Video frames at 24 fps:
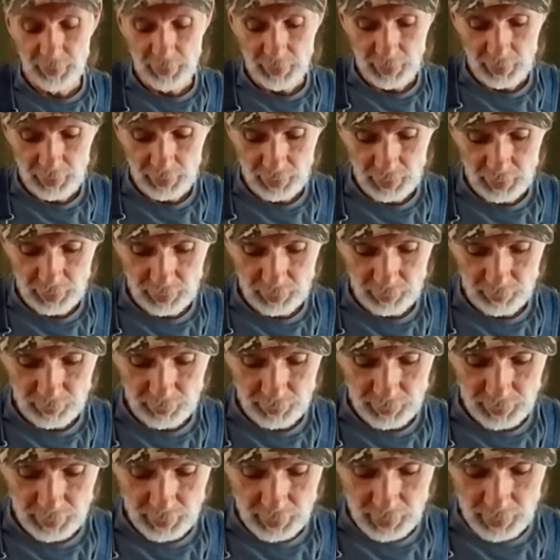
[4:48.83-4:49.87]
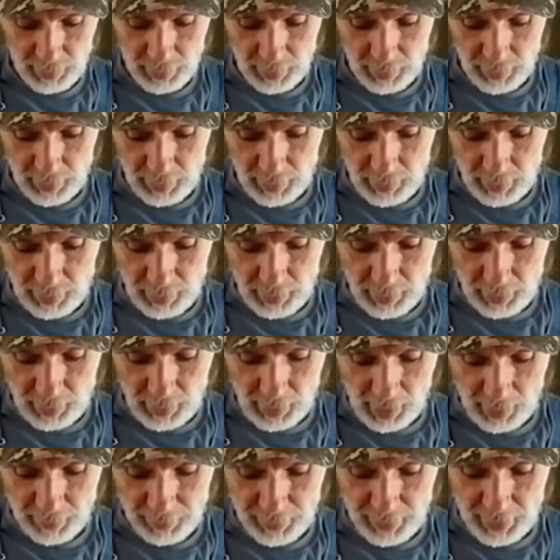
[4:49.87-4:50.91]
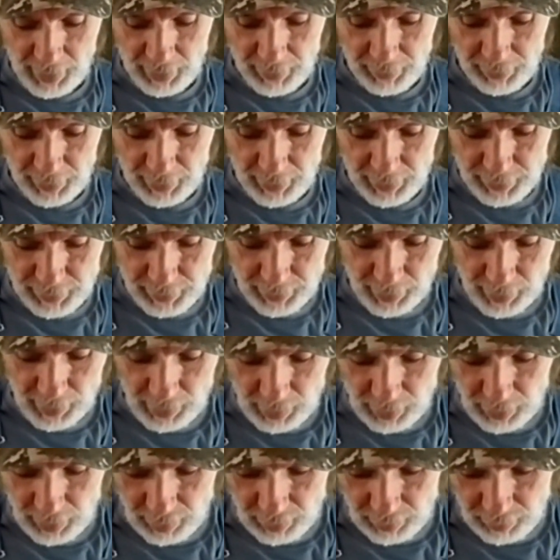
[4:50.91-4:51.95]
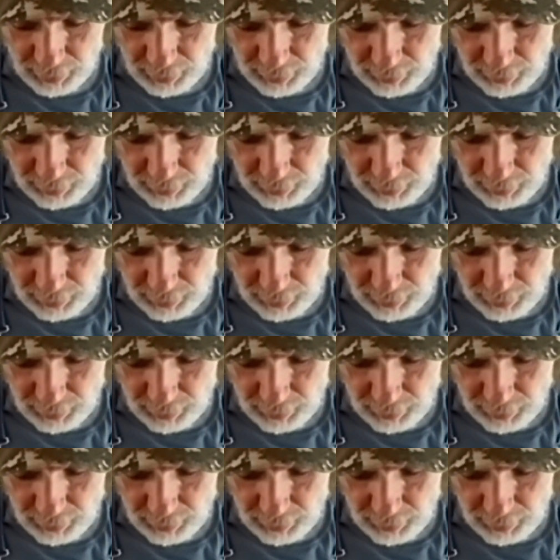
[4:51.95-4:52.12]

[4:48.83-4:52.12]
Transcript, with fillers: I think that...